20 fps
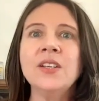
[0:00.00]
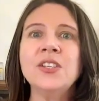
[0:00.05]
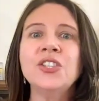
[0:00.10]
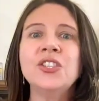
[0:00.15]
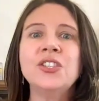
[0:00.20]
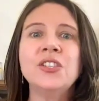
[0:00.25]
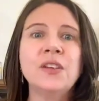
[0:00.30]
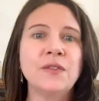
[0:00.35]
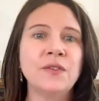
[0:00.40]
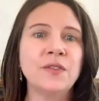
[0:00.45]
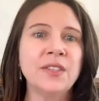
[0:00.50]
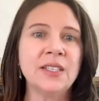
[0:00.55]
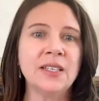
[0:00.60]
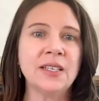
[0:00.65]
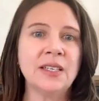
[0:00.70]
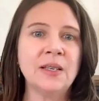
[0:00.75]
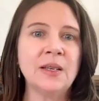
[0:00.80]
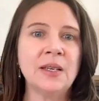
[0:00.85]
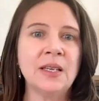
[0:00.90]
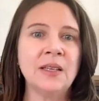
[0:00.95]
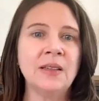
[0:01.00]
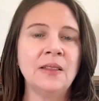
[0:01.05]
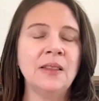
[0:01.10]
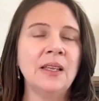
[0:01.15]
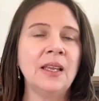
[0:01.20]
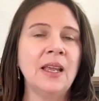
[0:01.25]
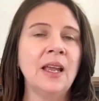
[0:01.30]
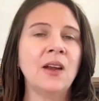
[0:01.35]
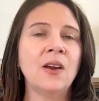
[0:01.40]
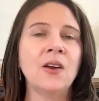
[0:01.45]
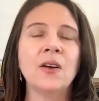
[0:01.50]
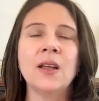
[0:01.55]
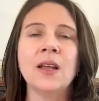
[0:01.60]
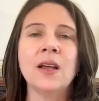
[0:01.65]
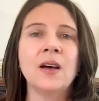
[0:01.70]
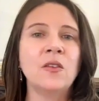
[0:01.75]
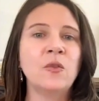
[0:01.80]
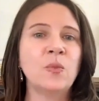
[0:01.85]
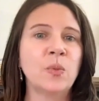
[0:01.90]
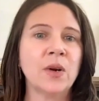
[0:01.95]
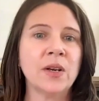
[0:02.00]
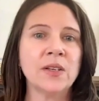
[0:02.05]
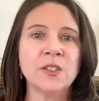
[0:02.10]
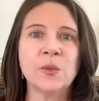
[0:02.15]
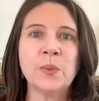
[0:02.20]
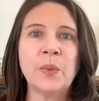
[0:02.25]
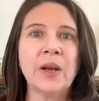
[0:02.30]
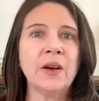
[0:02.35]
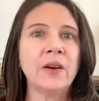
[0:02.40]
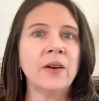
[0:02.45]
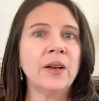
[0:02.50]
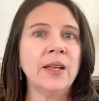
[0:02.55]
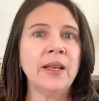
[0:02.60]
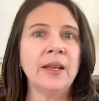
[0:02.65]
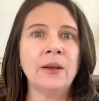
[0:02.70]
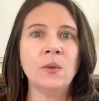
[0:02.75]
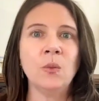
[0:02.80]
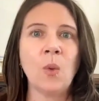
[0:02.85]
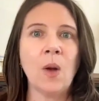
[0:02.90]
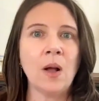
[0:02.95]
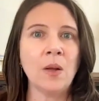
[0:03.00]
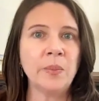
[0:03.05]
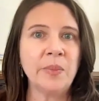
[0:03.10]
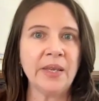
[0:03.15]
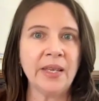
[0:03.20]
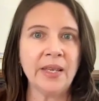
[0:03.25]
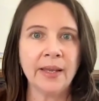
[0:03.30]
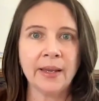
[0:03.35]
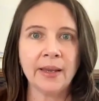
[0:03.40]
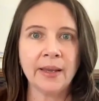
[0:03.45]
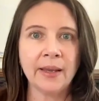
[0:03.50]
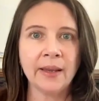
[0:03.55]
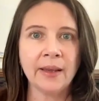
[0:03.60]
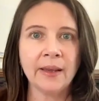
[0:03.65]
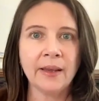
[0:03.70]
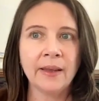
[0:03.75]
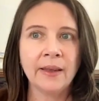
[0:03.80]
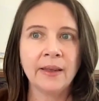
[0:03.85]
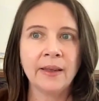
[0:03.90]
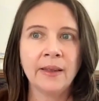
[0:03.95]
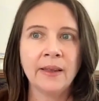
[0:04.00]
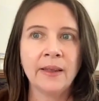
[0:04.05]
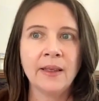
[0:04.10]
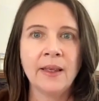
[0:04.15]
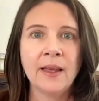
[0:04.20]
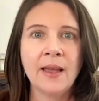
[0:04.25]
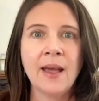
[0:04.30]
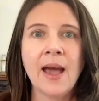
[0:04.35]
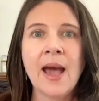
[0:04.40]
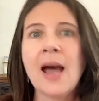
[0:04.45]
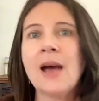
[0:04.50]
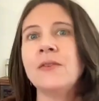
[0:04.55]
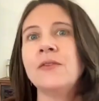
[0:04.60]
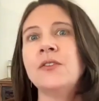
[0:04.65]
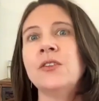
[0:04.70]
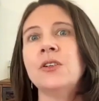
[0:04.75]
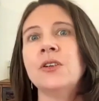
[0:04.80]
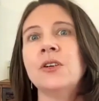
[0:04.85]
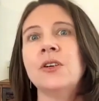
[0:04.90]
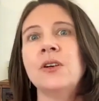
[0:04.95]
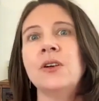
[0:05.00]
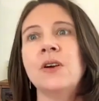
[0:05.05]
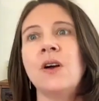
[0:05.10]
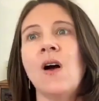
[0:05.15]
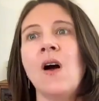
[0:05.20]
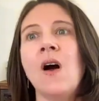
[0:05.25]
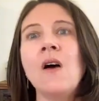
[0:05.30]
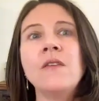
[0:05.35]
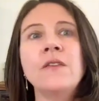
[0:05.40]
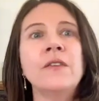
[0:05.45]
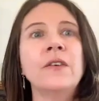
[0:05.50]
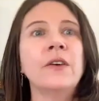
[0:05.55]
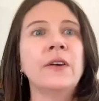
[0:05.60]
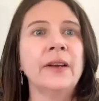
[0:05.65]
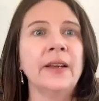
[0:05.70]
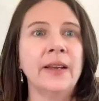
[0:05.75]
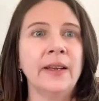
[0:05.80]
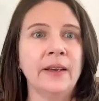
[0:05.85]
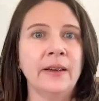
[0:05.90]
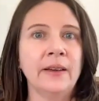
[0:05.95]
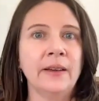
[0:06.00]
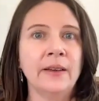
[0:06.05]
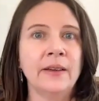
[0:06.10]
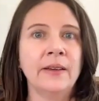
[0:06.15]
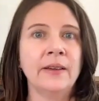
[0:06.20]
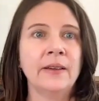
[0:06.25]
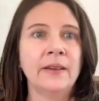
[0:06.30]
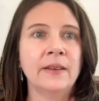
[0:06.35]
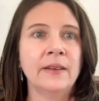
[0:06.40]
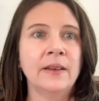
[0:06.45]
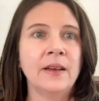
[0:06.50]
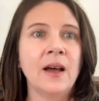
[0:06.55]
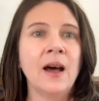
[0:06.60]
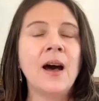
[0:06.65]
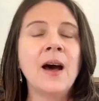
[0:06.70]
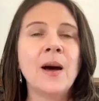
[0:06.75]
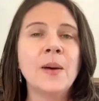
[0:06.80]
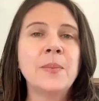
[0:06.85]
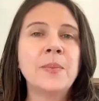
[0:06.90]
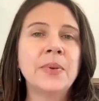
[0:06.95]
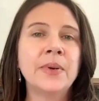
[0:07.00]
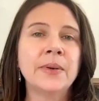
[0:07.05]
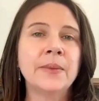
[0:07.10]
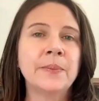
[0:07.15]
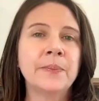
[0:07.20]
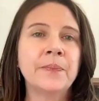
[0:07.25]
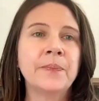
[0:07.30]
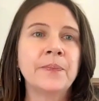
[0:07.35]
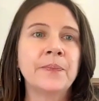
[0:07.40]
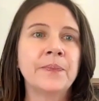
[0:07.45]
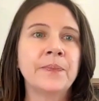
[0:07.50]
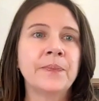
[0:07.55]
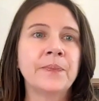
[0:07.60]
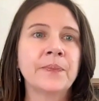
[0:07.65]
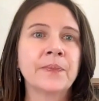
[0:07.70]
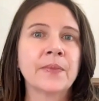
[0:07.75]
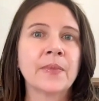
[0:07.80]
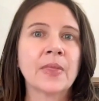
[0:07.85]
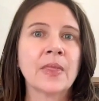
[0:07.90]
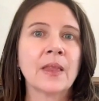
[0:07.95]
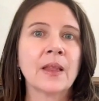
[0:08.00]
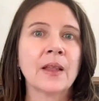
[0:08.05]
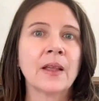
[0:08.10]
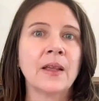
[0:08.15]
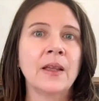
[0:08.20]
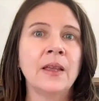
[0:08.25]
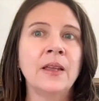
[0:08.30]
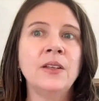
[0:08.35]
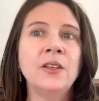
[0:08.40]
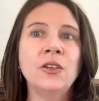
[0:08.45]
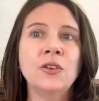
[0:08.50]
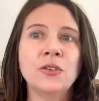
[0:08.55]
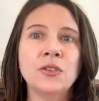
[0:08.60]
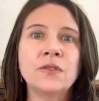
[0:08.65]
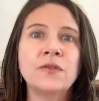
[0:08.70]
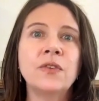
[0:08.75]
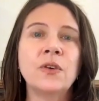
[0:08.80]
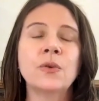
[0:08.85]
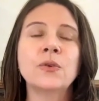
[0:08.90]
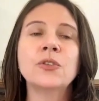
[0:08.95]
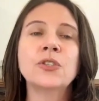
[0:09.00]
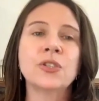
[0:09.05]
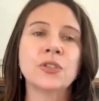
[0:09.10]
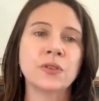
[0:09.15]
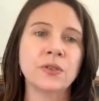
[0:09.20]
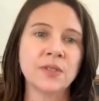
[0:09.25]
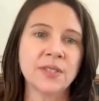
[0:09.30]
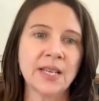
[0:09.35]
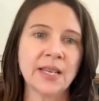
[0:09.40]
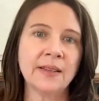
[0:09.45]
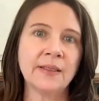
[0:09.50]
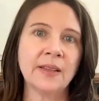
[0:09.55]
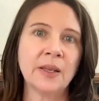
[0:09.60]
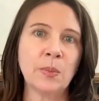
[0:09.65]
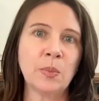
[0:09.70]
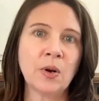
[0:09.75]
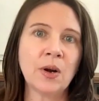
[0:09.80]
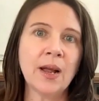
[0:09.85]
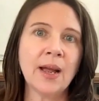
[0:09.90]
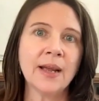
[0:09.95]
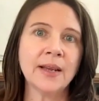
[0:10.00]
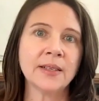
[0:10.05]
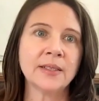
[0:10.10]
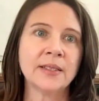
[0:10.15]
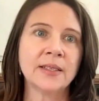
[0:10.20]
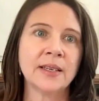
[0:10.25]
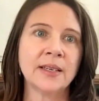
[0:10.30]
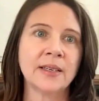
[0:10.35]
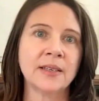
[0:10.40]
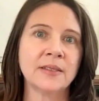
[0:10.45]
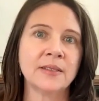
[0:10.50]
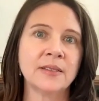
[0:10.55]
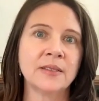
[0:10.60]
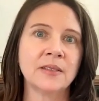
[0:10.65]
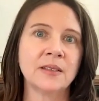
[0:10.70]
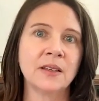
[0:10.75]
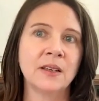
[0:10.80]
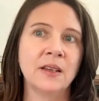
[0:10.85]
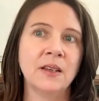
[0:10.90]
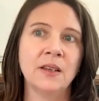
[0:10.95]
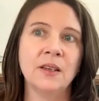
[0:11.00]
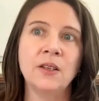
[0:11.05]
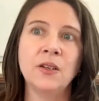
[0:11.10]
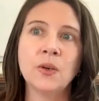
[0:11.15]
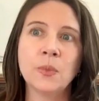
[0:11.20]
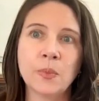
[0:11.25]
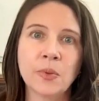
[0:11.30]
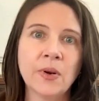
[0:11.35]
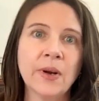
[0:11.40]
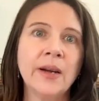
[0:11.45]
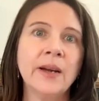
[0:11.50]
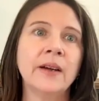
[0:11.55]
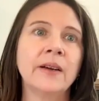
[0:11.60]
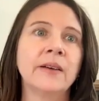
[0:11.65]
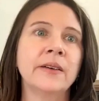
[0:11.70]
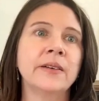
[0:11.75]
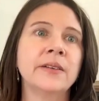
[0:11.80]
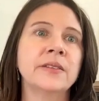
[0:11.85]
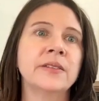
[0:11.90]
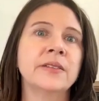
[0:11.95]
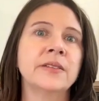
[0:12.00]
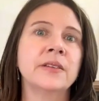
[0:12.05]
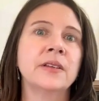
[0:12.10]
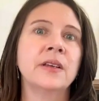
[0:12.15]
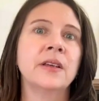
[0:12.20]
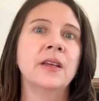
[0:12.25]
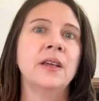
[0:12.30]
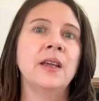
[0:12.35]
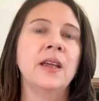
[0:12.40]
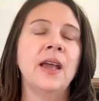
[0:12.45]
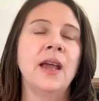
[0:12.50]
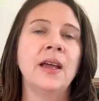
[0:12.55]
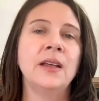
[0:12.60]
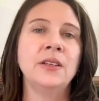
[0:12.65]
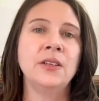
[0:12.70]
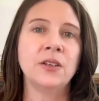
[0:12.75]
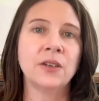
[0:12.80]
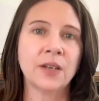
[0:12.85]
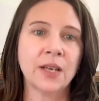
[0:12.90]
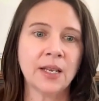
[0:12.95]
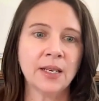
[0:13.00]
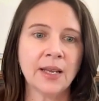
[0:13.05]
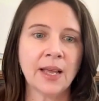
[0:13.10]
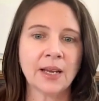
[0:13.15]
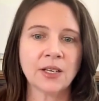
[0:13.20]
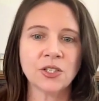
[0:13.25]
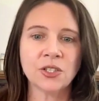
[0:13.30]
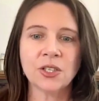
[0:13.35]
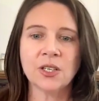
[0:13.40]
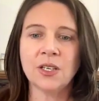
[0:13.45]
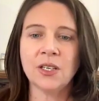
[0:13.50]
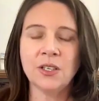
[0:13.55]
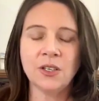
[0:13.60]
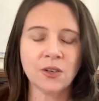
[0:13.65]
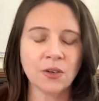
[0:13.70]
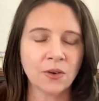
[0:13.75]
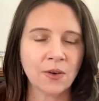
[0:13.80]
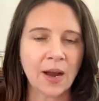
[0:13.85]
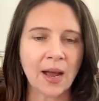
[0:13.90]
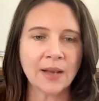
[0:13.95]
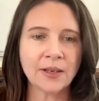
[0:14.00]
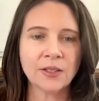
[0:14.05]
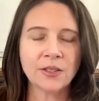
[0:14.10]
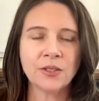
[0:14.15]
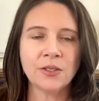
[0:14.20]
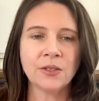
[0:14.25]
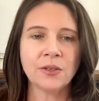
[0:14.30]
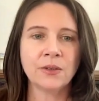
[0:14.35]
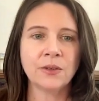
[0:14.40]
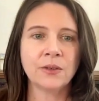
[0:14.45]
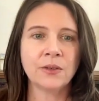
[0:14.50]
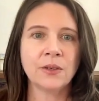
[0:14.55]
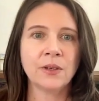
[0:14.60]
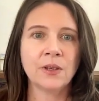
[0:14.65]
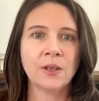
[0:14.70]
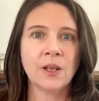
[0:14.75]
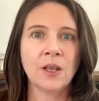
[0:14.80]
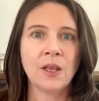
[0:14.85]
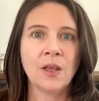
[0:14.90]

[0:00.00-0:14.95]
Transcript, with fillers: shifted in the area of prosperity and well-being after offering up in your devotional daily practice your prayers and your connection and your gratitude?